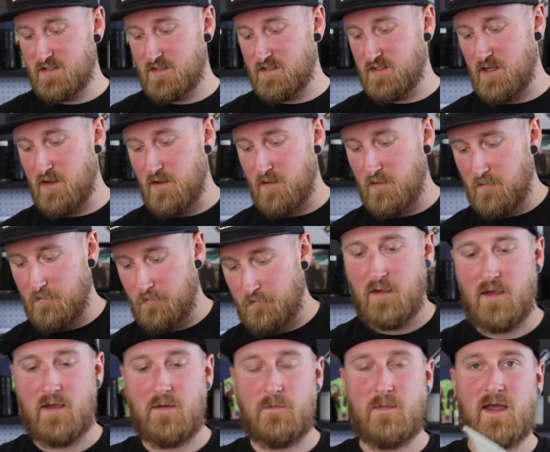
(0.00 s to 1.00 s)
so
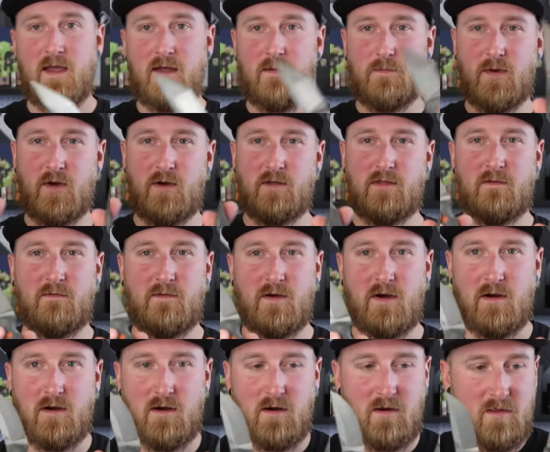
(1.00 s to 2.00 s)
he made both of
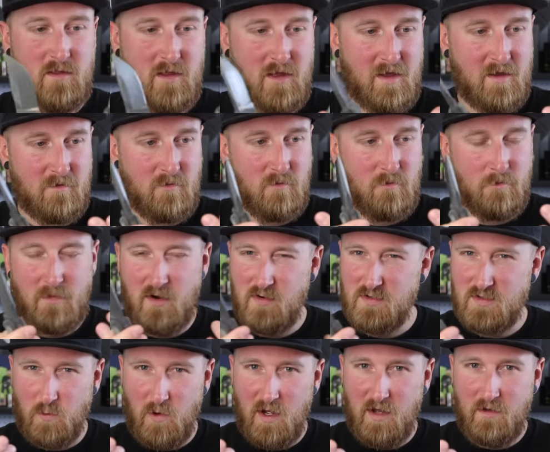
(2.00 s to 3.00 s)
our like
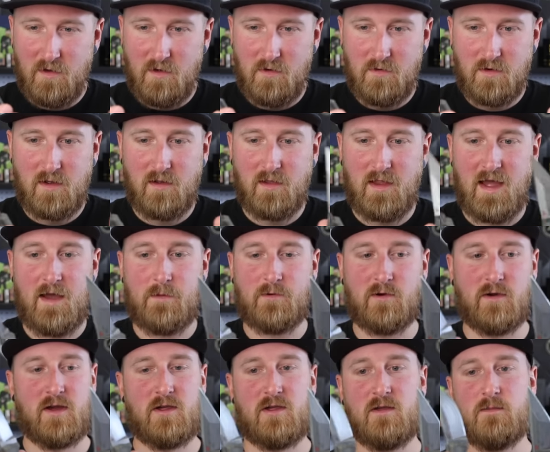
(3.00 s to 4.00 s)
most well-known
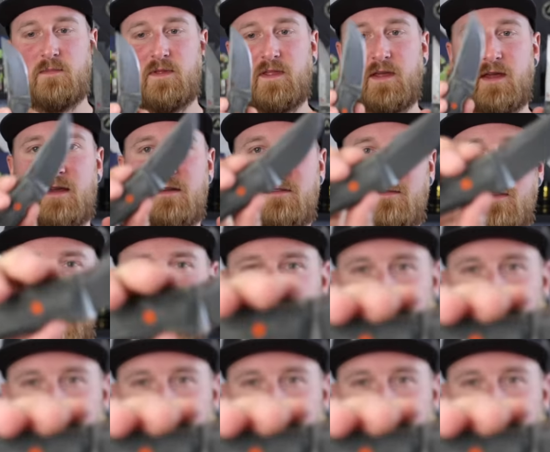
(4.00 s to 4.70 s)
collaboration blades. Right